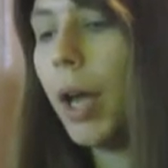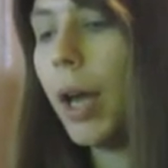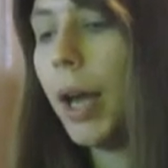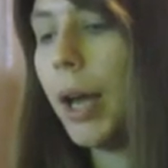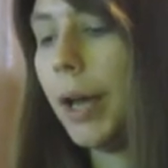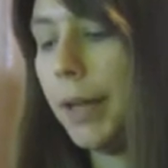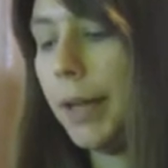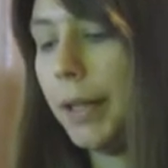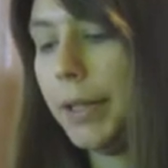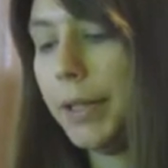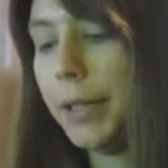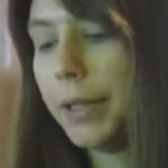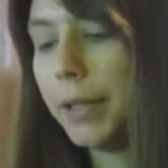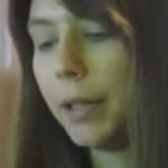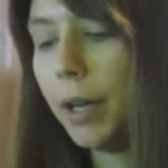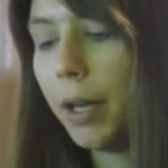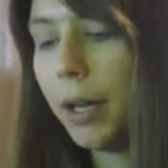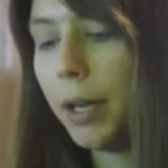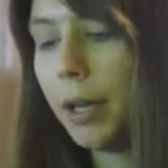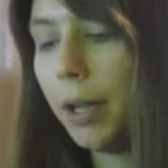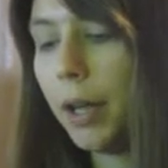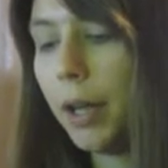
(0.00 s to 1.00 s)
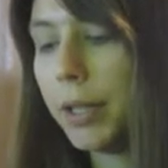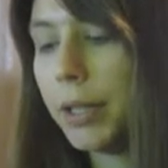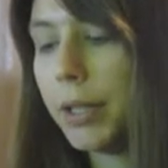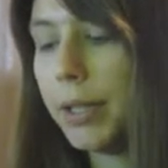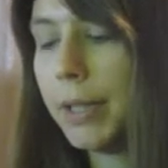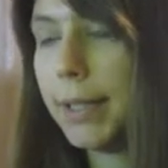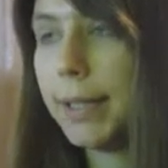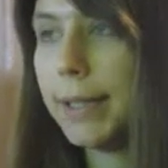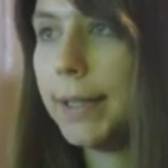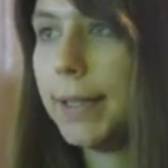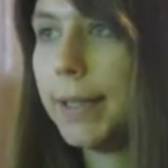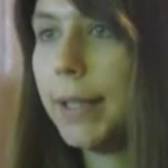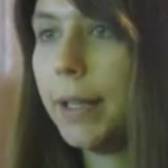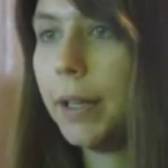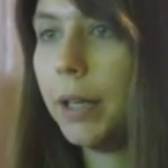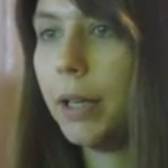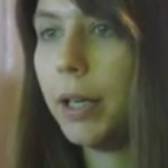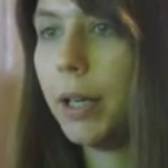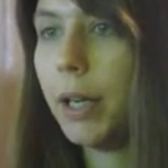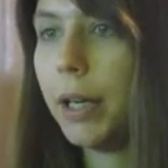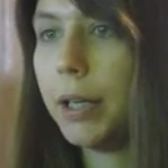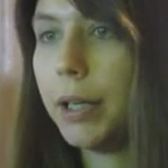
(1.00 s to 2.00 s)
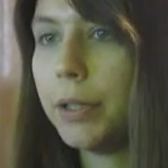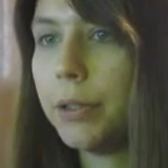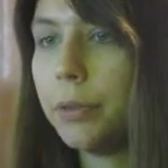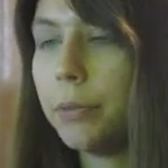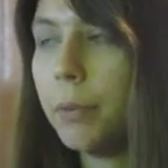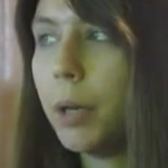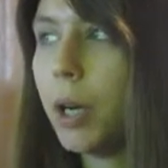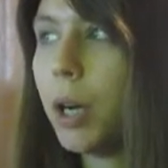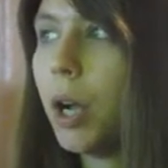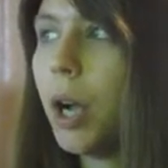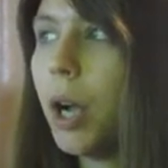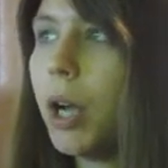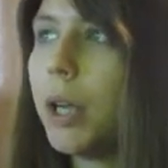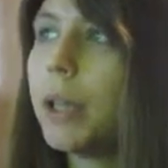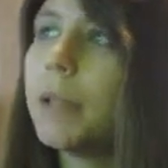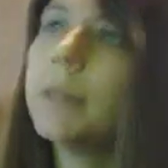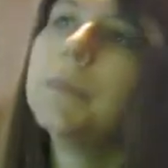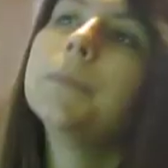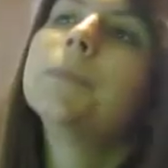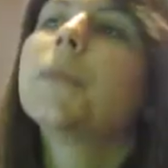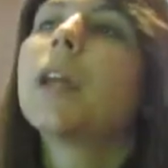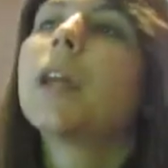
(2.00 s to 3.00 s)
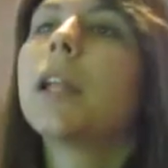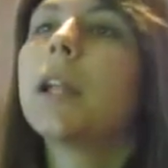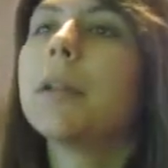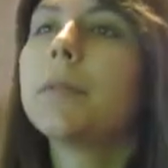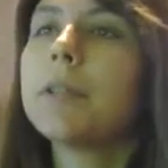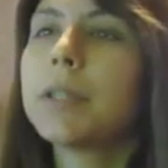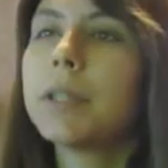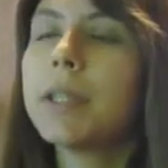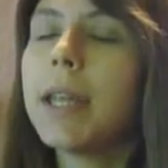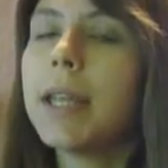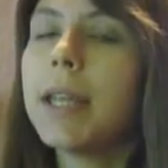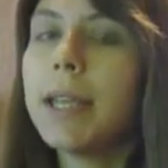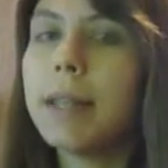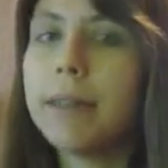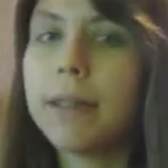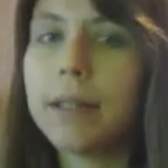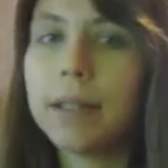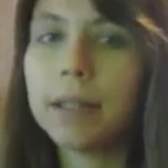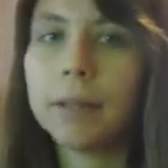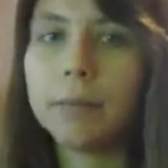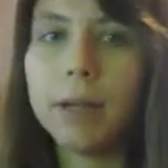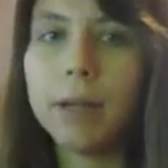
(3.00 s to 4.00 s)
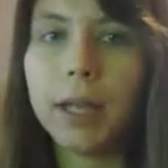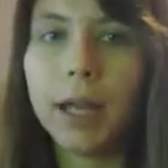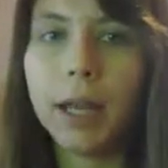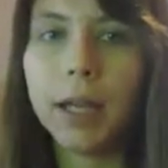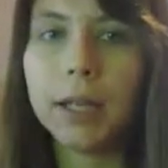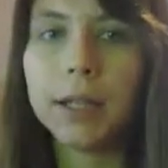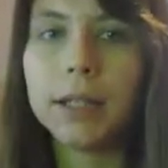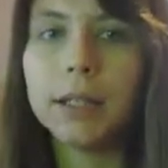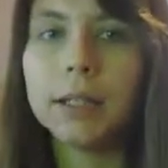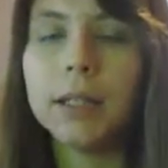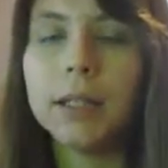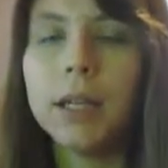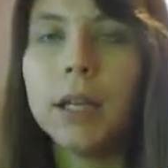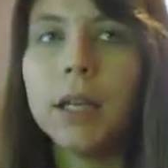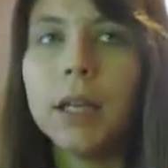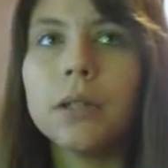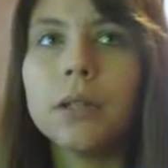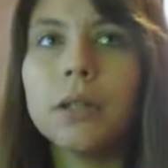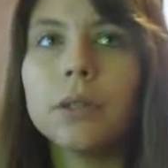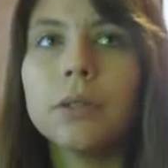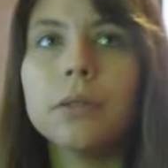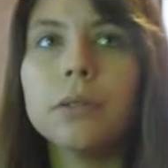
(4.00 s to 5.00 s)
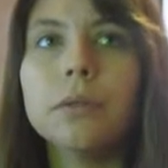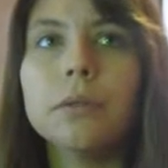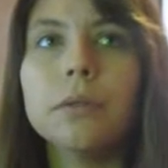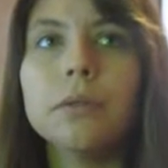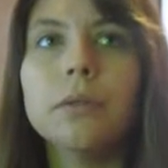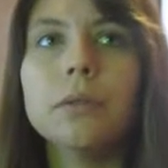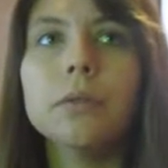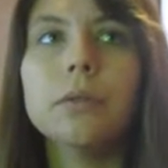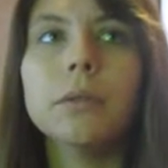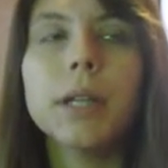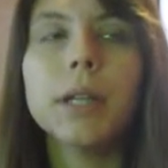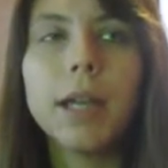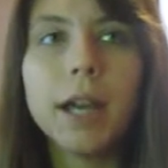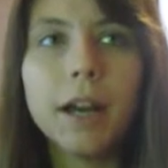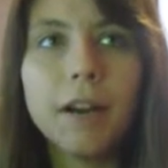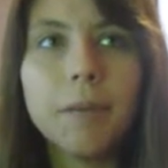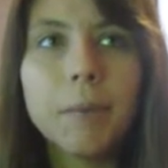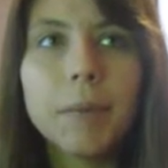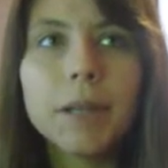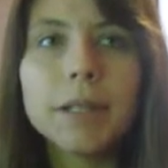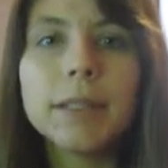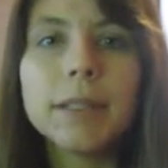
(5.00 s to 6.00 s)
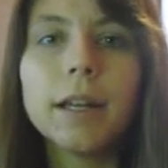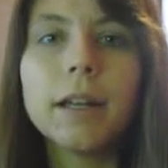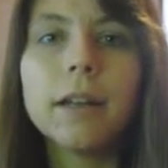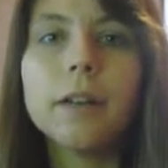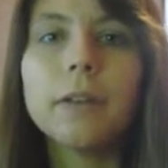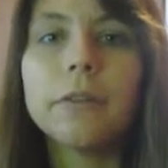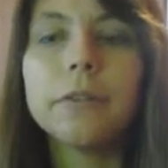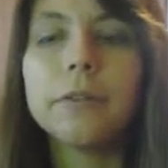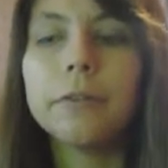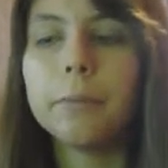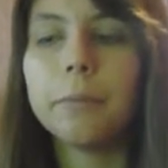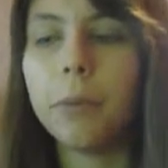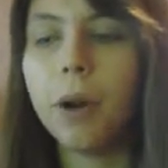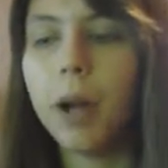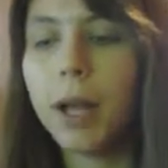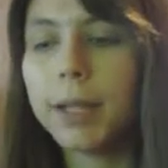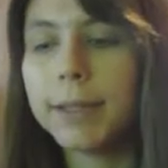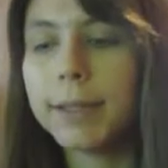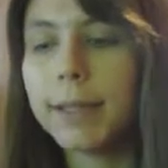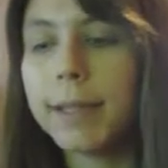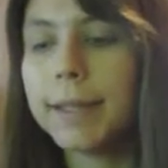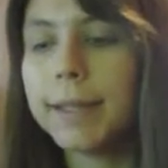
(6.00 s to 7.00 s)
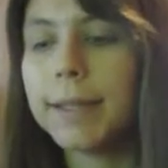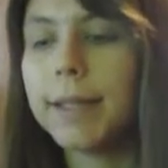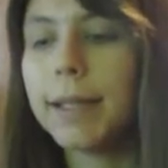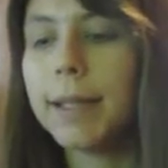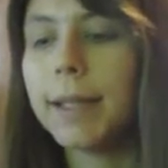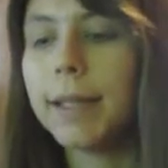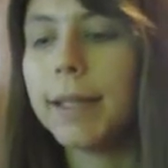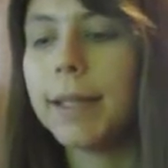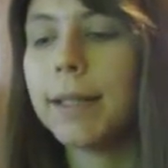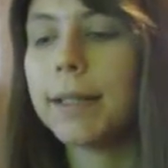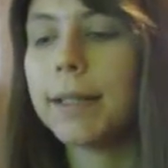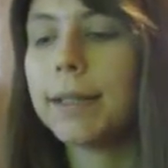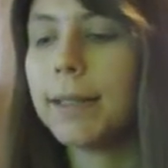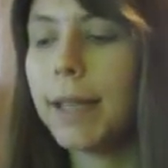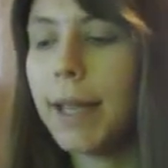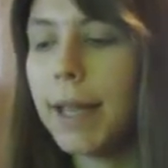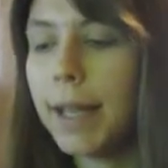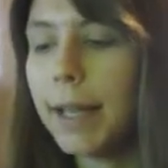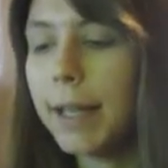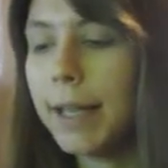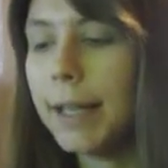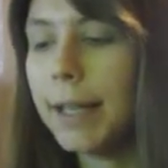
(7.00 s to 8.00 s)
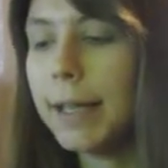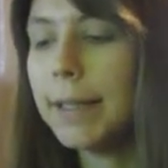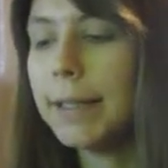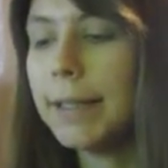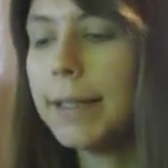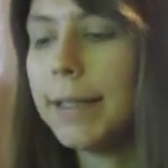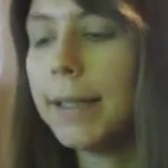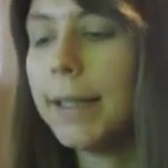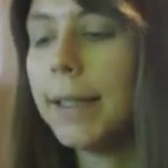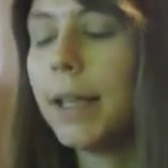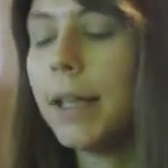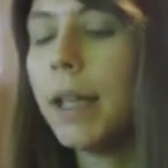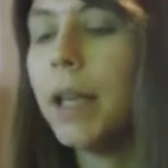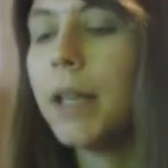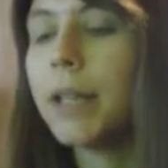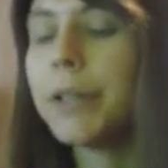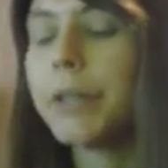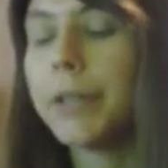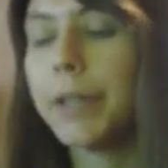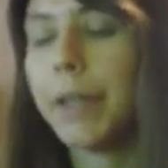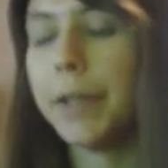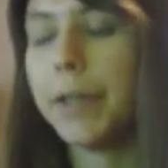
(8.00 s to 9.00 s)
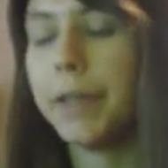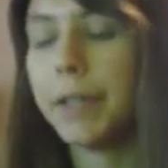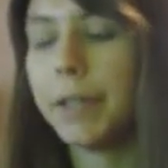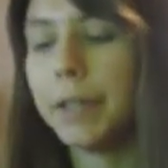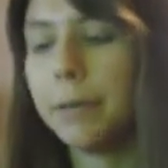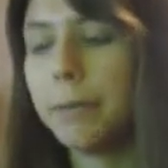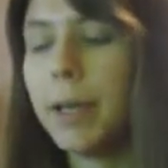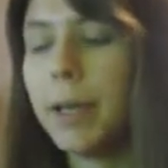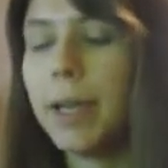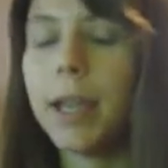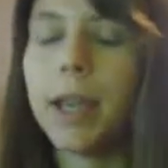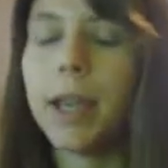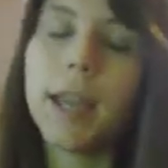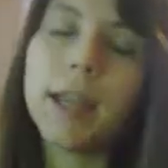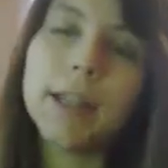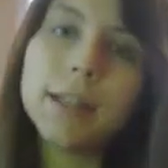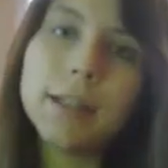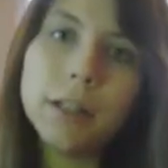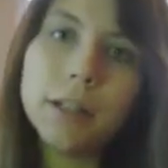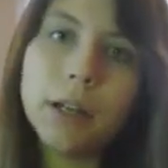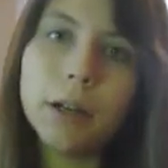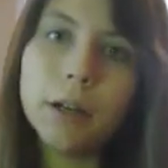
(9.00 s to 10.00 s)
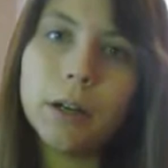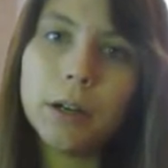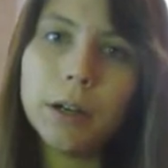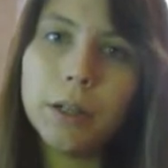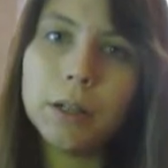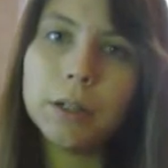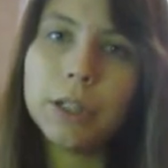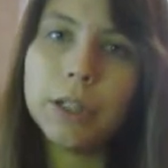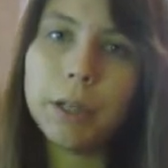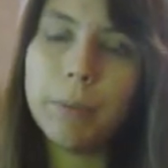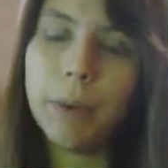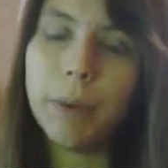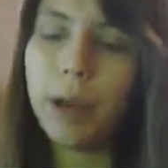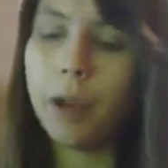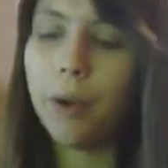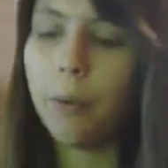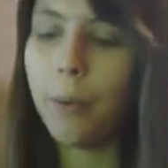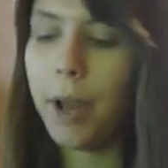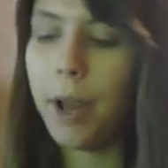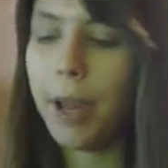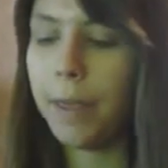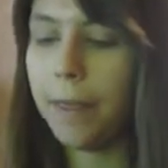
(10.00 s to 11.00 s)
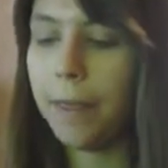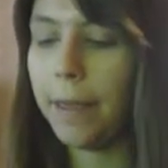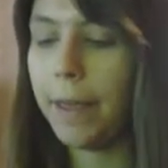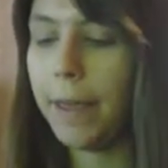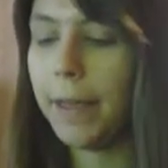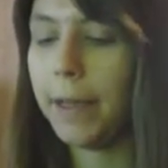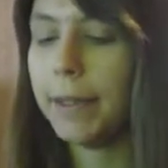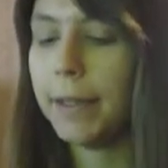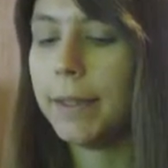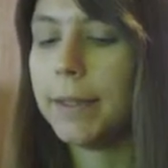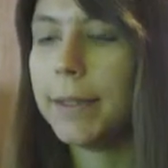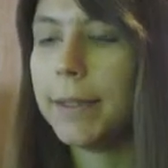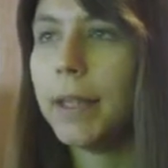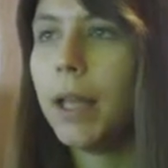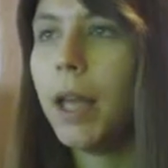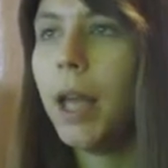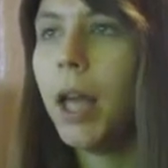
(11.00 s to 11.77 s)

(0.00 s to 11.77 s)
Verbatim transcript: I uh, just got a lot to consider and to work on, and I'm just taking this weekend to take care of myself, process things, take it easy, so that this week it can start chipping away at things.